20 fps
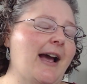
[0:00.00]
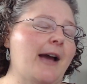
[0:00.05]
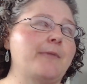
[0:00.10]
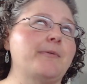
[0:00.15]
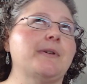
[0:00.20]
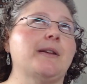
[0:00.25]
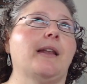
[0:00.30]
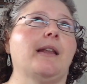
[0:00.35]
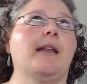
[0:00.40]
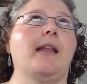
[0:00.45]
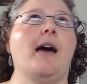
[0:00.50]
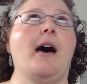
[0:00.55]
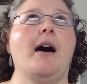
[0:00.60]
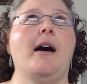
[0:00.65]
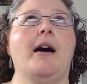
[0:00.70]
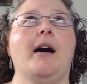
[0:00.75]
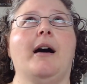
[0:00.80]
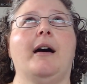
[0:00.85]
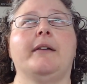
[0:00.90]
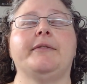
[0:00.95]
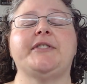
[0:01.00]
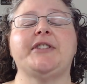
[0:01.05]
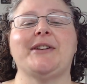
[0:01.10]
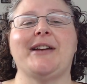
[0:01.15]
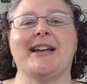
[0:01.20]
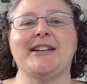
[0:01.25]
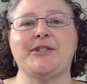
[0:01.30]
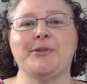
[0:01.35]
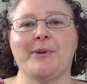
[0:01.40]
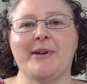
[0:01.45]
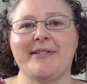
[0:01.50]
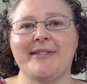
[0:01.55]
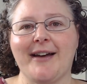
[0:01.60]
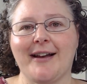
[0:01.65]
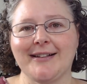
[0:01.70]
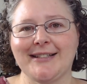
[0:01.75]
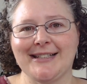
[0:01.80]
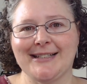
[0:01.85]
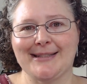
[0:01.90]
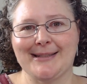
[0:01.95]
I would love to get to a thousand